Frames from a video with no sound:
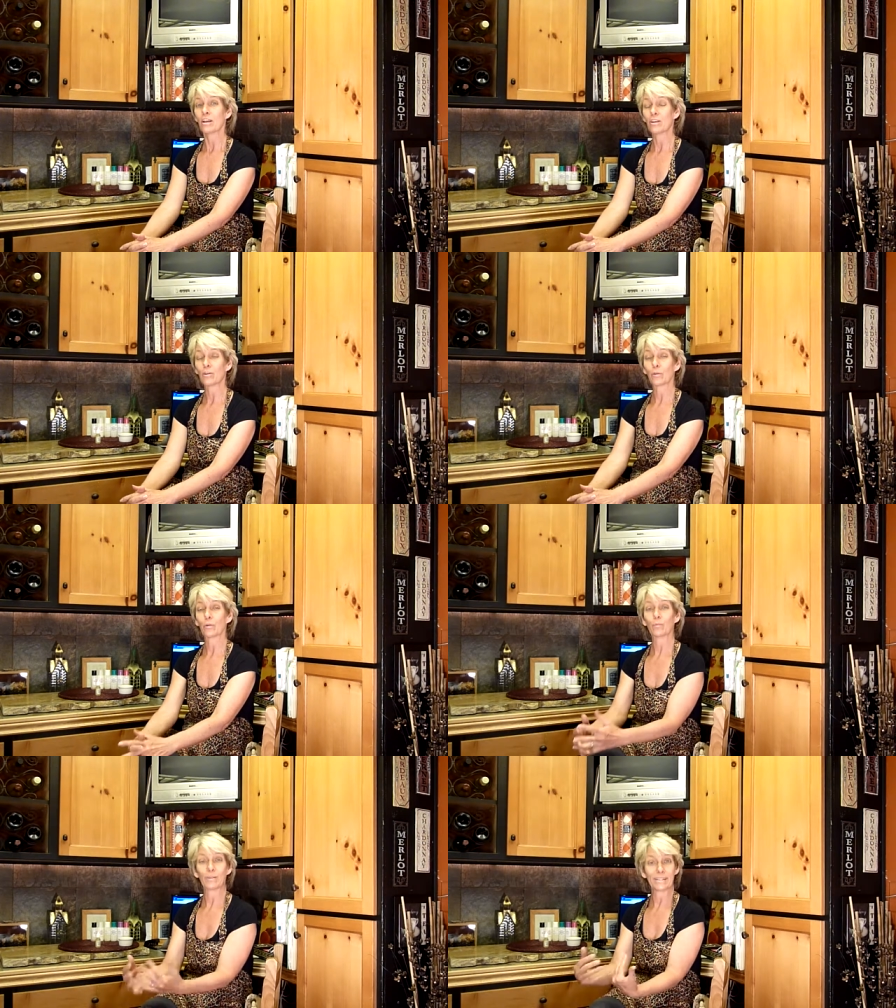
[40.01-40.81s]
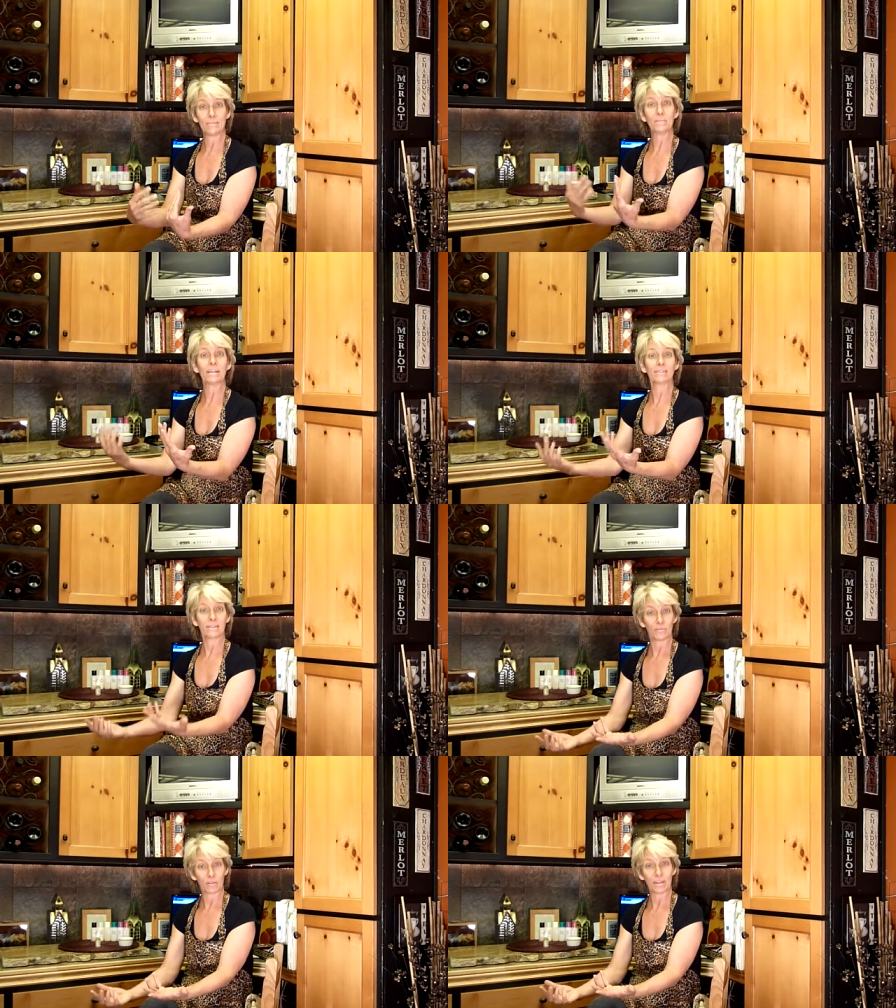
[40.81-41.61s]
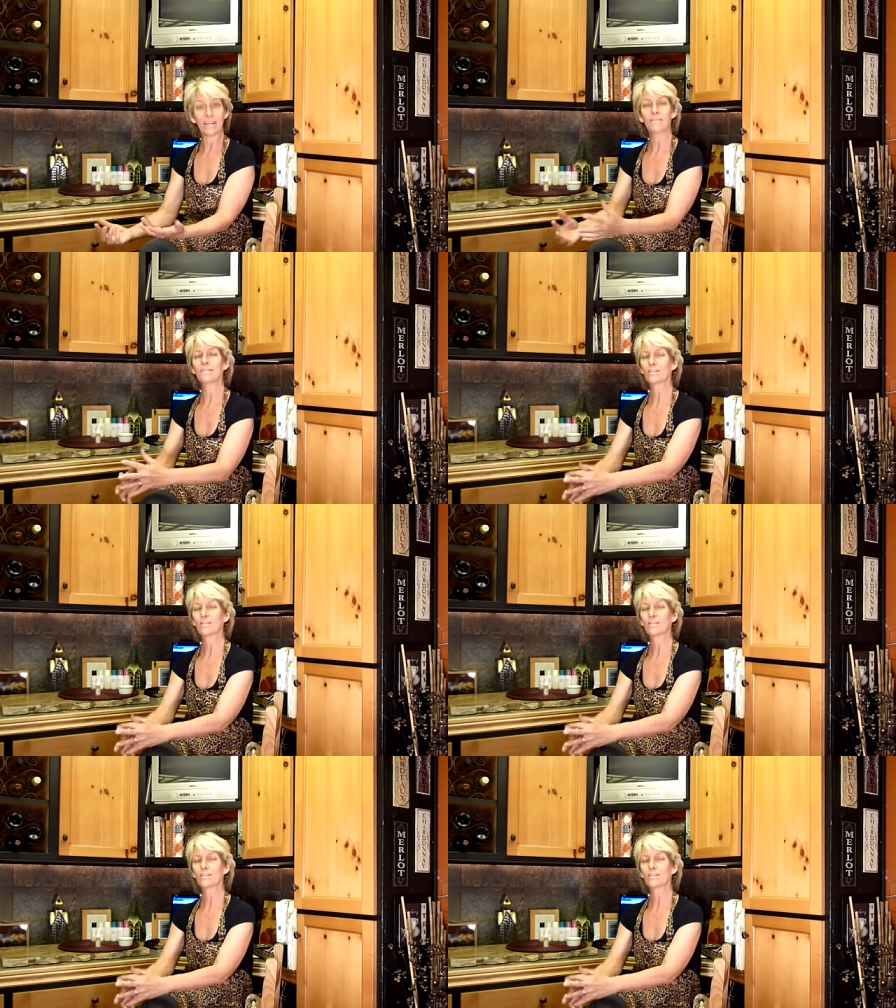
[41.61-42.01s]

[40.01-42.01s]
your recipients of your gifts,